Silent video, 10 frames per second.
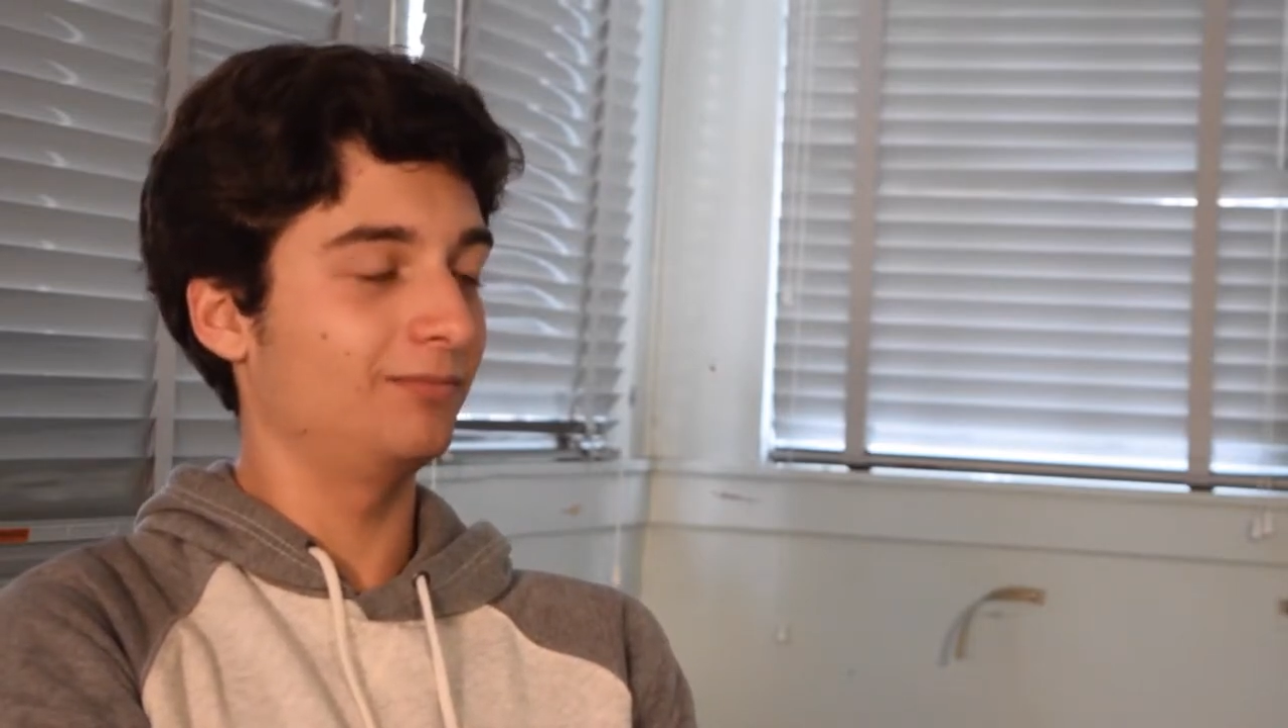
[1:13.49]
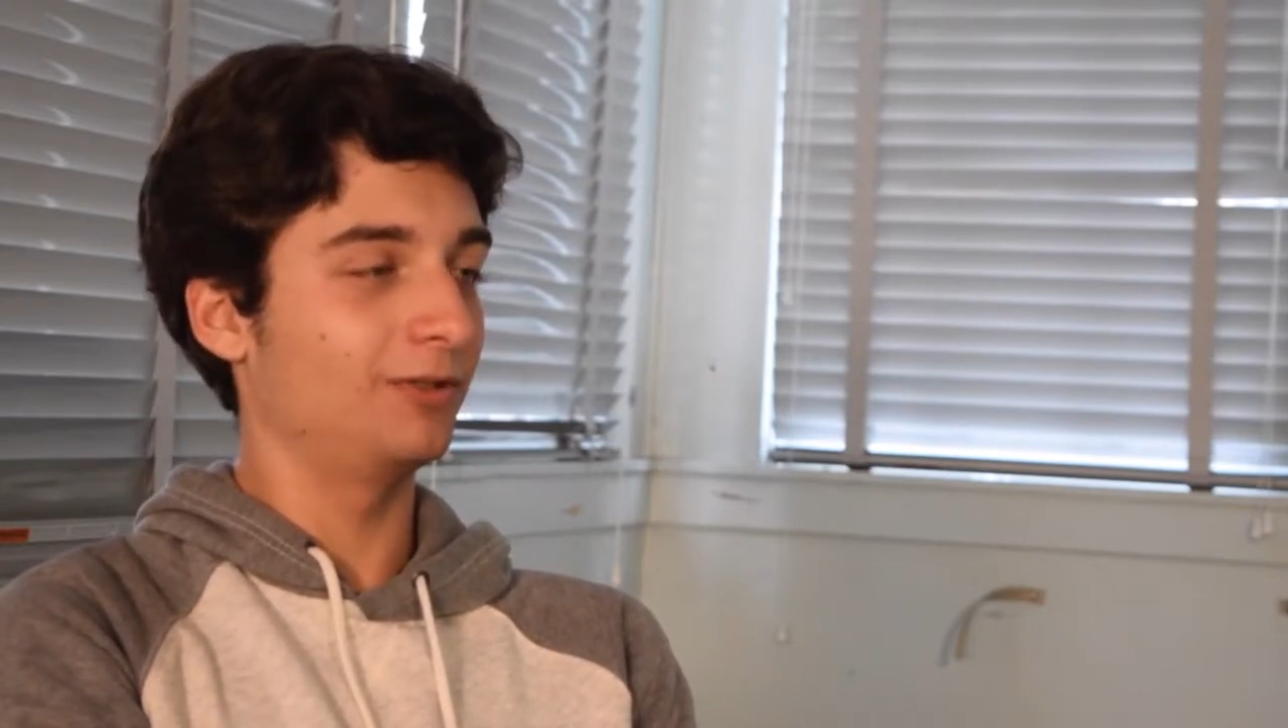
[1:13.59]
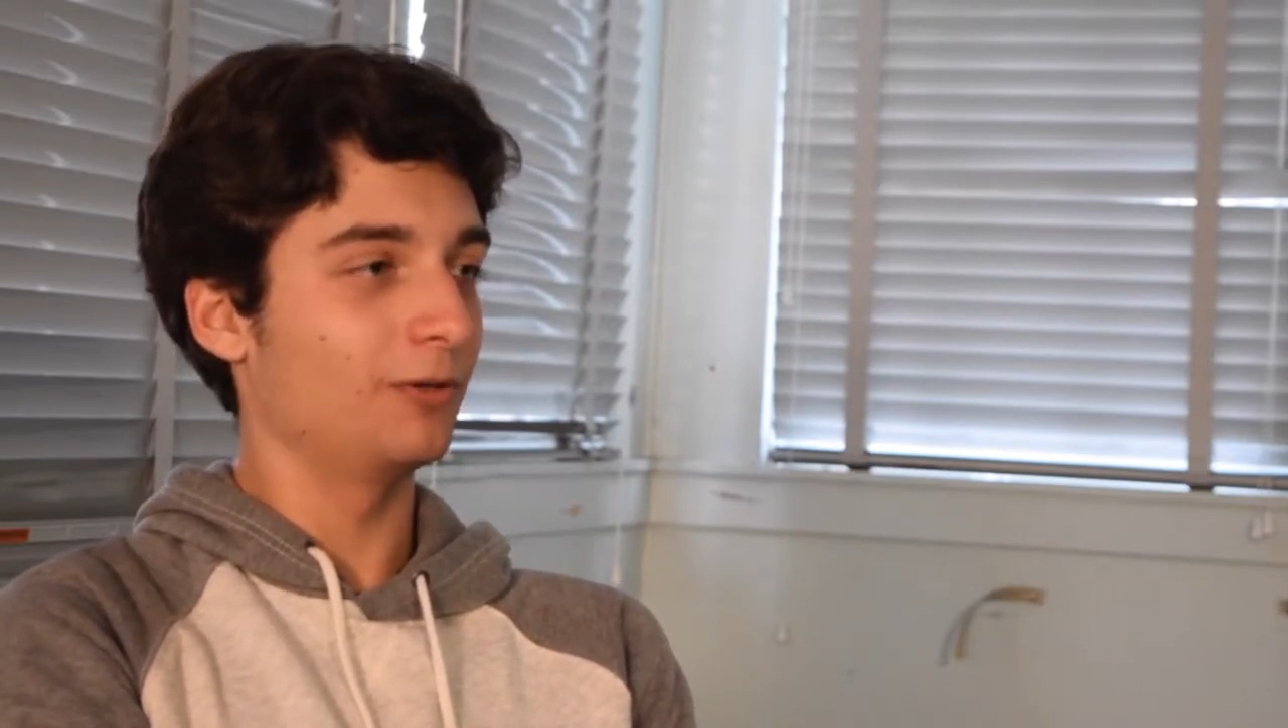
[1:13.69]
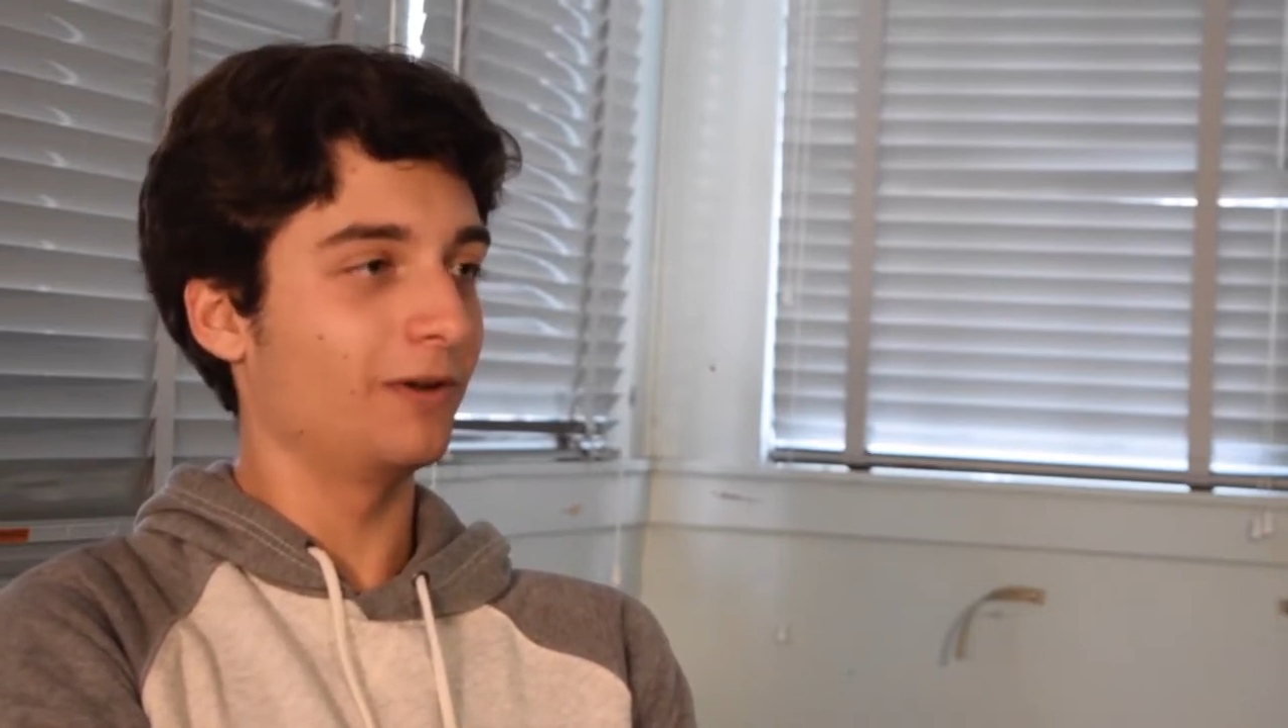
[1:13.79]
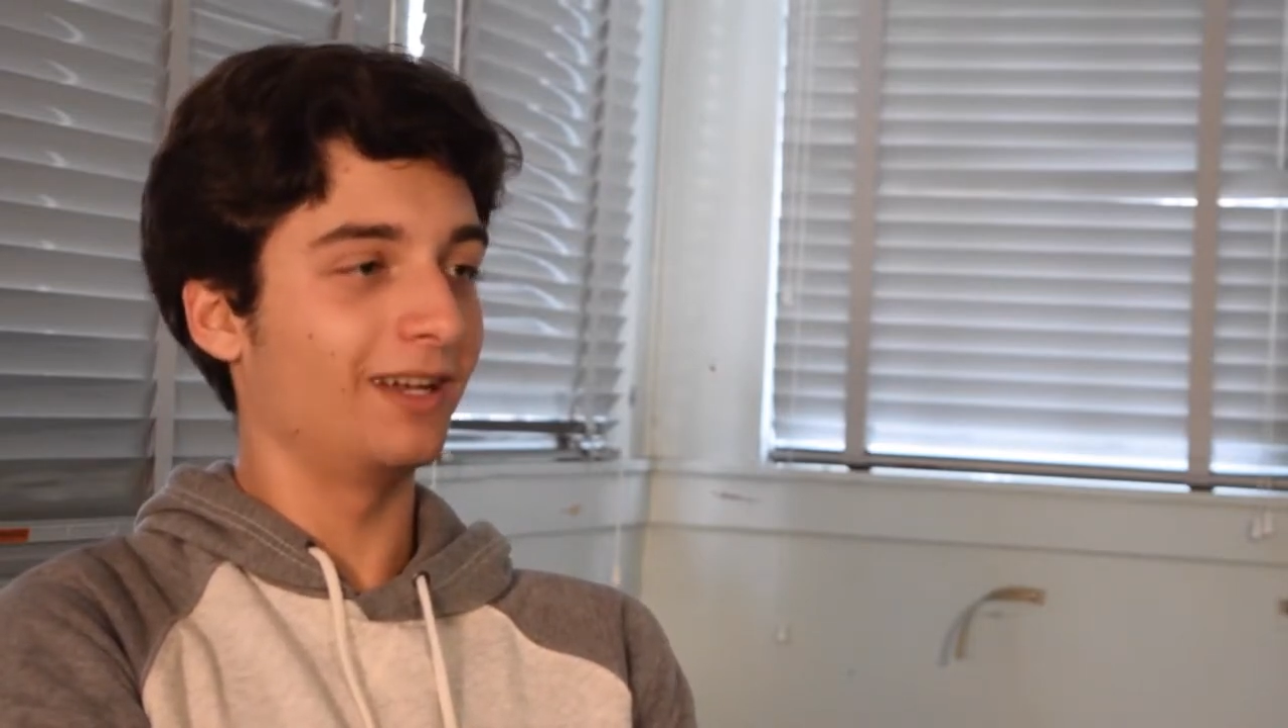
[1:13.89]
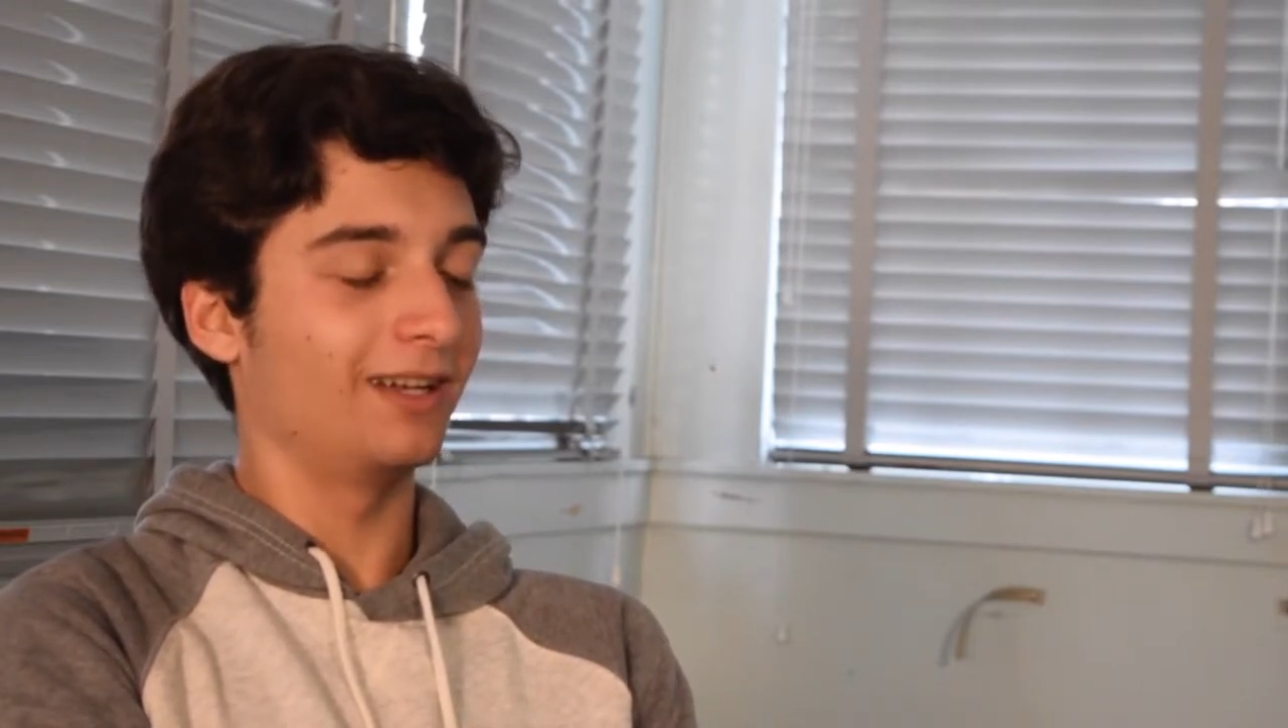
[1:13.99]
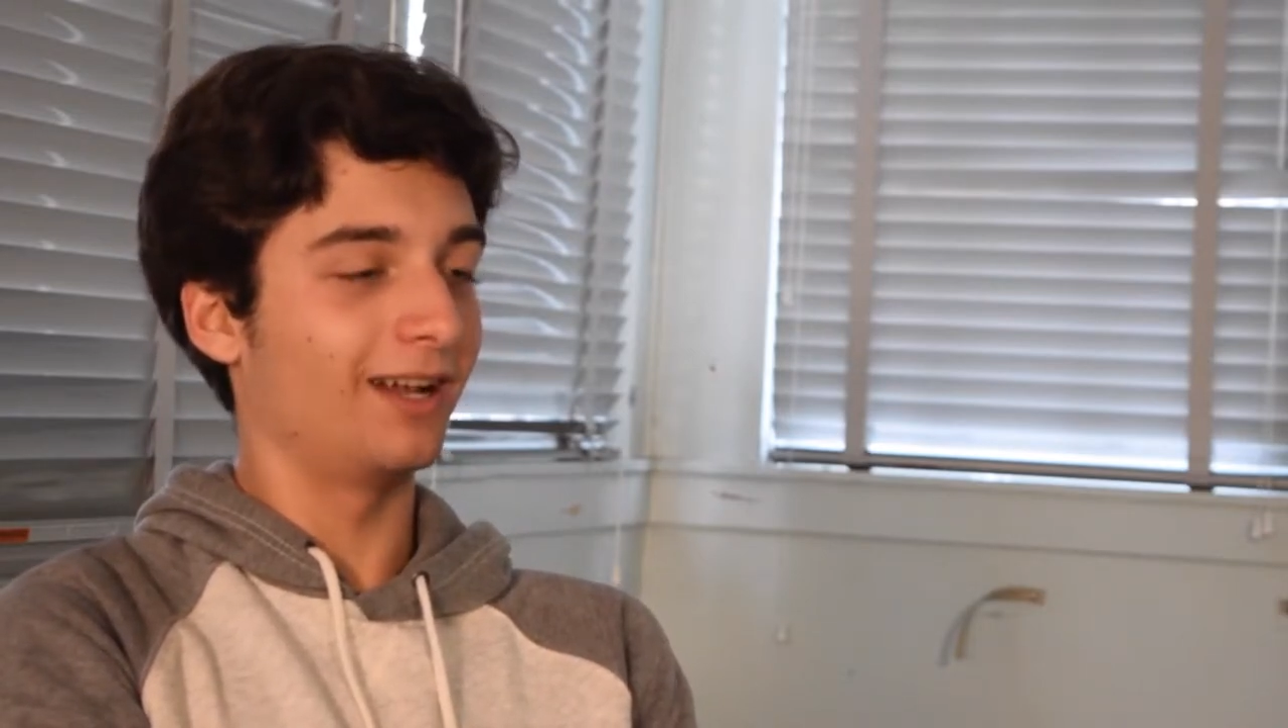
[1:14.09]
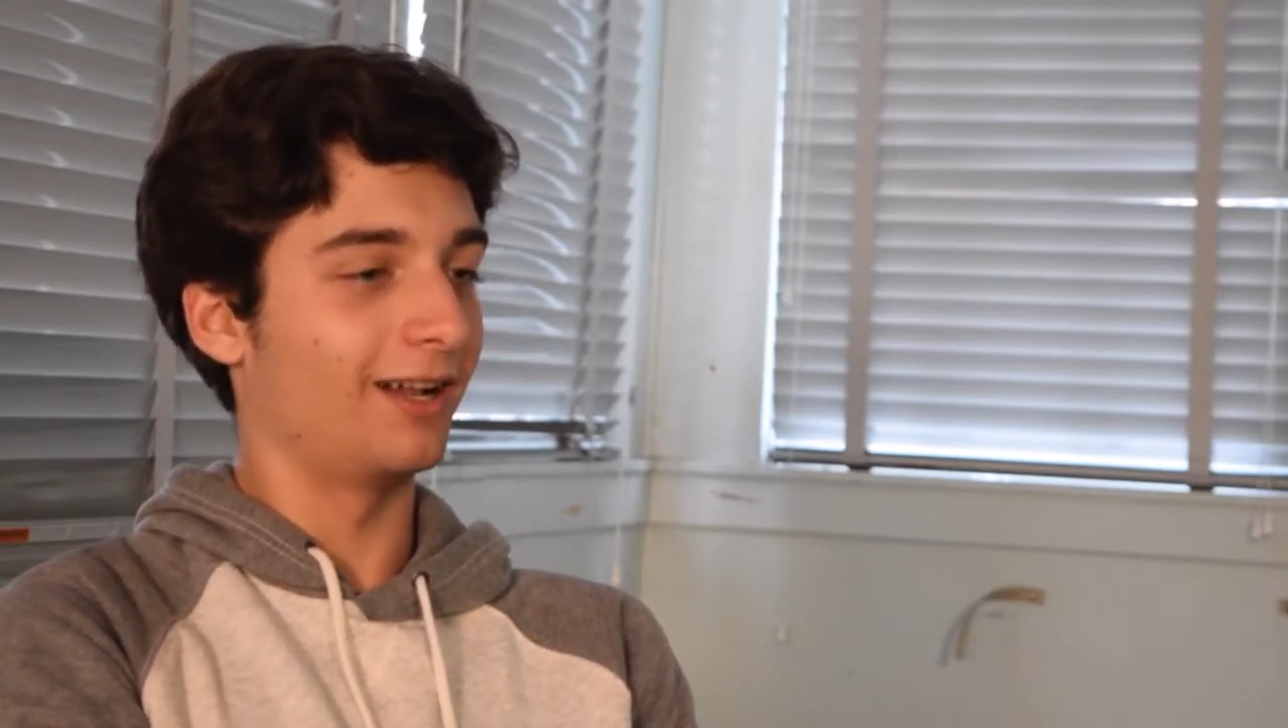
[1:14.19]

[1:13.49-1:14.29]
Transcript: do it,